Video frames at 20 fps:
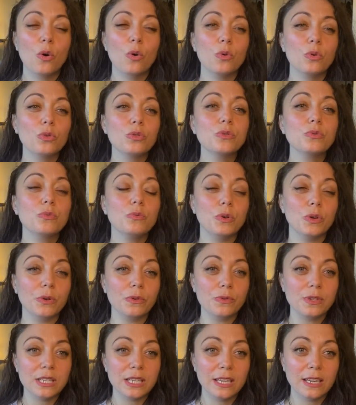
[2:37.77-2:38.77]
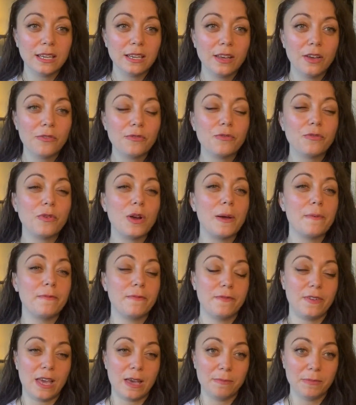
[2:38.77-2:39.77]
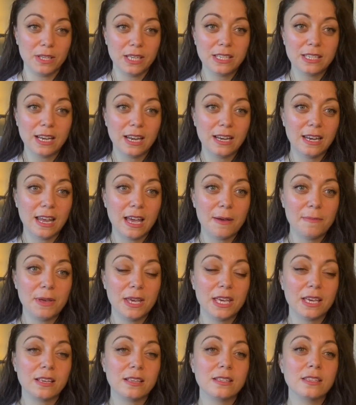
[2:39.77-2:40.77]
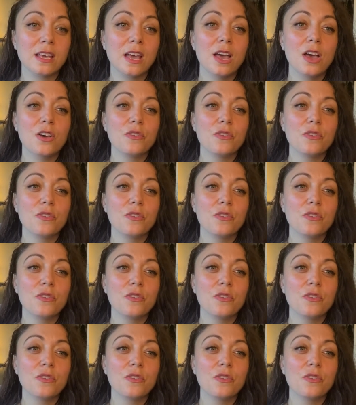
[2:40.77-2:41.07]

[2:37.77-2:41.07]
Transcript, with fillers: old wounding from family dynamics,